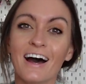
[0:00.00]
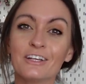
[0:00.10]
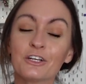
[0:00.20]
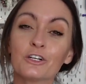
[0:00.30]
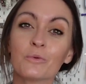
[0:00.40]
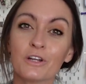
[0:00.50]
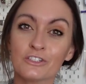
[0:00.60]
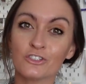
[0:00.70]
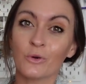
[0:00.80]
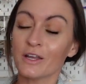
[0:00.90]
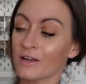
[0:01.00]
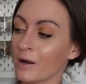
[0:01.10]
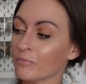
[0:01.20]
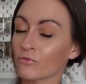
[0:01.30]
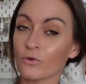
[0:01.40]
you're gonna wanna join
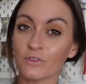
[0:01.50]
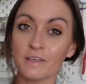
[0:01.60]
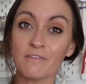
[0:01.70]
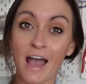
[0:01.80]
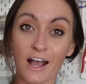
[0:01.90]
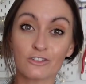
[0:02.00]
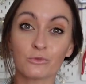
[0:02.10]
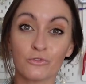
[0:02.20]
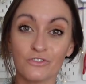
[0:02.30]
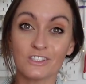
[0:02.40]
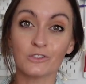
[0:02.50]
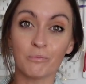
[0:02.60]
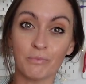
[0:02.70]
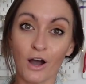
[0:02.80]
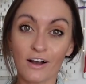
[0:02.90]
up for the actual physical
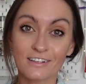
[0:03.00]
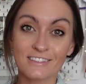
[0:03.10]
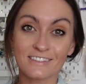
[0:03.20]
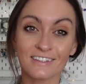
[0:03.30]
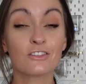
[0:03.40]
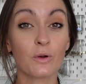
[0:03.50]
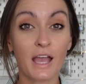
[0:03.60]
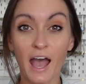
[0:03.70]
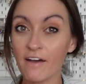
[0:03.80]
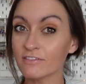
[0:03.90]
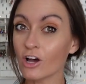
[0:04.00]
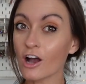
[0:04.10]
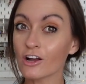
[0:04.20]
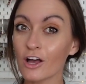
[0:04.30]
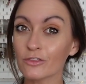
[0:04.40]
box. So I have
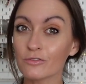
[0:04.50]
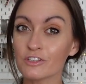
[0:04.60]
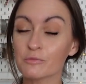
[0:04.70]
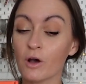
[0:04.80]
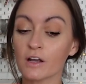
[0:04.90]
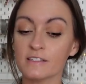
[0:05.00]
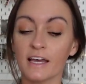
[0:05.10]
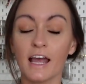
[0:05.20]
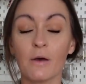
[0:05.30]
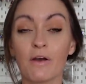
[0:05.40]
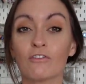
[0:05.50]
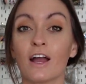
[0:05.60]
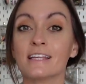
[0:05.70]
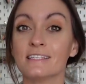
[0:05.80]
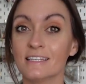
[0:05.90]
not gone through this box yet. However,
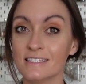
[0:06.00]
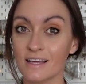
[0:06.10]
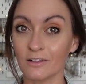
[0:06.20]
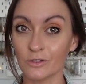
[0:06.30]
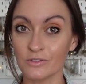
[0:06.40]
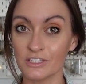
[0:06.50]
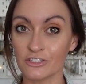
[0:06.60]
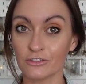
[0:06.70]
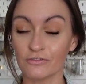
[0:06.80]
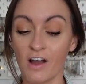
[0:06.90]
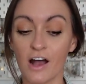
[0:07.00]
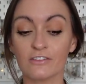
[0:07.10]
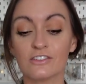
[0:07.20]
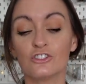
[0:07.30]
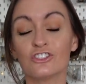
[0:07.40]
I did download the digital
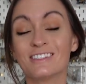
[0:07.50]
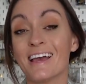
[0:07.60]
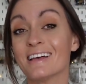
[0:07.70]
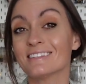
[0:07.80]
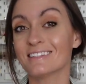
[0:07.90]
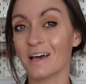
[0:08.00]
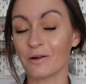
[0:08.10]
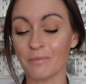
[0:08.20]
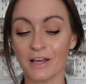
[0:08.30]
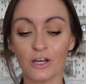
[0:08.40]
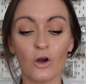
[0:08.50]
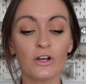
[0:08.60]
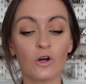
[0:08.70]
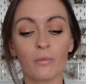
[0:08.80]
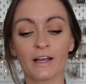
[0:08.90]
files to just test it out on my own,
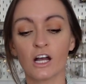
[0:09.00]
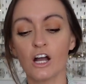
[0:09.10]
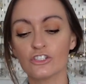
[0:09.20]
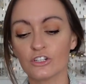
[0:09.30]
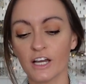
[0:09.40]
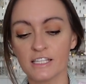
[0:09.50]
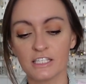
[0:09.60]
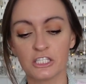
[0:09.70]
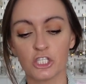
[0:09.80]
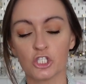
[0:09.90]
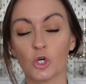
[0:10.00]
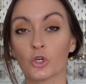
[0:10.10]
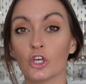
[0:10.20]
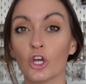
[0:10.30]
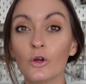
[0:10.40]
and oh my gosh, you guys, this is so
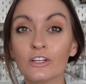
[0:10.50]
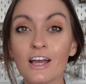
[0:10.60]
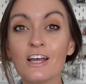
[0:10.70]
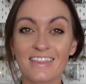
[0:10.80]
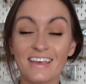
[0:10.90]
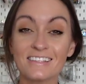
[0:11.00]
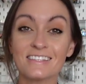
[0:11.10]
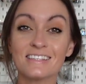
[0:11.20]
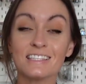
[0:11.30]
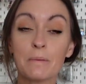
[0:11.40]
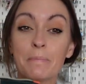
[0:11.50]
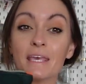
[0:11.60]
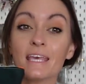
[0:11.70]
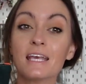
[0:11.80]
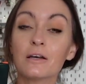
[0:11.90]
cute. This is the
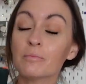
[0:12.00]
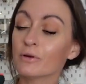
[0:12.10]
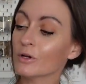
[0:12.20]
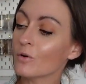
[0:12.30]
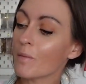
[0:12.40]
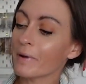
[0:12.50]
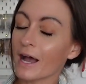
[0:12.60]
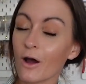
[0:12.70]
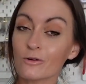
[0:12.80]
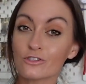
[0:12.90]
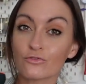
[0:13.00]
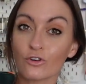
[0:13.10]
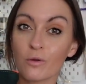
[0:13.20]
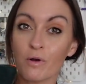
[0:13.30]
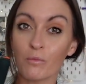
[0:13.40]
Peek-A-Boo pouch
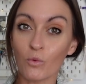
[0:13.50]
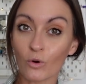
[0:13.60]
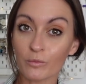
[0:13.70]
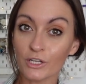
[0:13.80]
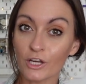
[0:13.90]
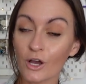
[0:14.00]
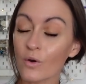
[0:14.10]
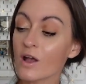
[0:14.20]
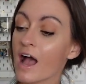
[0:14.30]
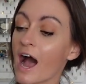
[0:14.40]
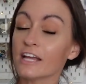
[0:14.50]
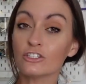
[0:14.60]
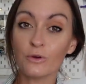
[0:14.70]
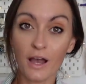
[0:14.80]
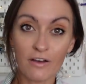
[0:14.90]
from More Me Know. I
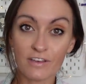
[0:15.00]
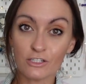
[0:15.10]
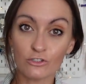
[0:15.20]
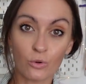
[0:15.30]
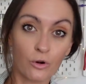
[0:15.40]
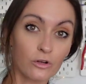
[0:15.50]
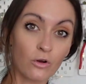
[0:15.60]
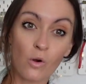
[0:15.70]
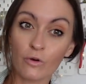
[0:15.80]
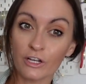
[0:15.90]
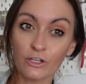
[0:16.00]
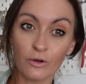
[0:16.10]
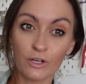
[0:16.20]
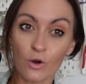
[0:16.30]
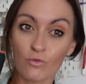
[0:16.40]
do have a tutorial already
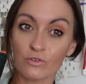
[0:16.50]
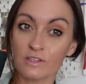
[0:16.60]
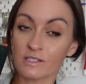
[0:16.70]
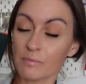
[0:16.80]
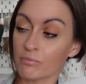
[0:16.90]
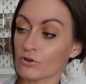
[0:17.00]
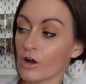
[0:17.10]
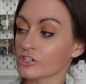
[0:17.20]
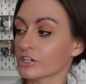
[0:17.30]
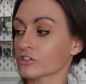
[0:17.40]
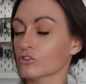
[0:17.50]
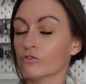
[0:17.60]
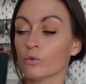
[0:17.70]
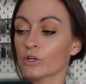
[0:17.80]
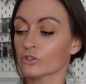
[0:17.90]
going over this project, so
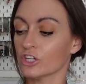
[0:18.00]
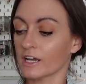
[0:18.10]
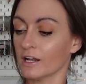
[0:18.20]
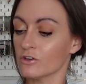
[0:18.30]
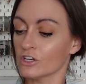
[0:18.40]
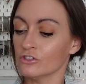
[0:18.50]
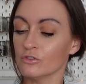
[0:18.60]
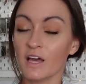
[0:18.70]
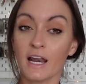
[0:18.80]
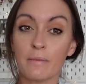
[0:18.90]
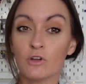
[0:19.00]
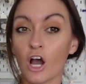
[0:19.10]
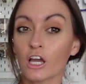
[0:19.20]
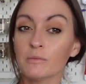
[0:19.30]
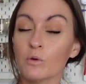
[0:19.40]
if you wanna go check it out, you can do that. I'm
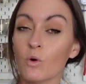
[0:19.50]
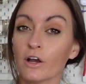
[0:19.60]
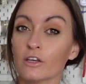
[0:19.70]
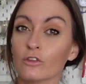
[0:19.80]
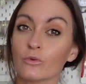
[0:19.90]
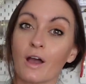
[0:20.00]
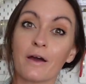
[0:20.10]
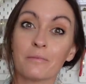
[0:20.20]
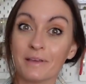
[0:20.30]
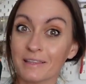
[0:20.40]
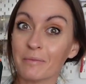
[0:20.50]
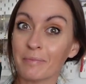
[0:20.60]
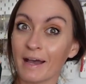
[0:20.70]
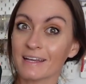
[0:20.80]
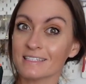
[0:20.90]
not gonna be walking with you how to make the
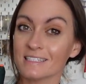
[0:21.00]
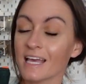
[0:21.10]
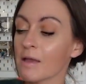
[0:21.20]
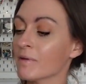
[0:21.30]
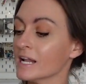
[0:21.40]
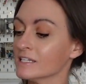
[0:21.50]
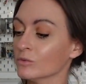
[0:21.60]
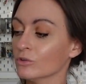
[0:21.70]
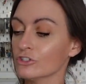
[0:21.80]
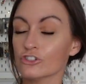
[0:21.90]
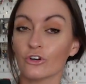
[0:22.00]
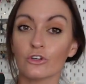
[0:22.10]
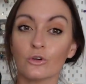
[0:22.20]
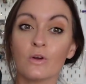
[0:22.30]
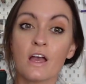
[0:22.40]
bag today, but I did wanna show
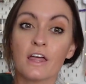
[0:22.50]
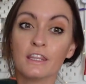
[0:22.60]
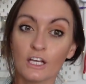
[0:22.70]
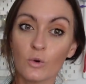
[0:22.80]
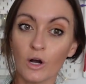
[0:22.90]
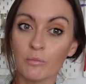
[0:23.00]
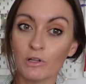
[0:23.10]
you the quilt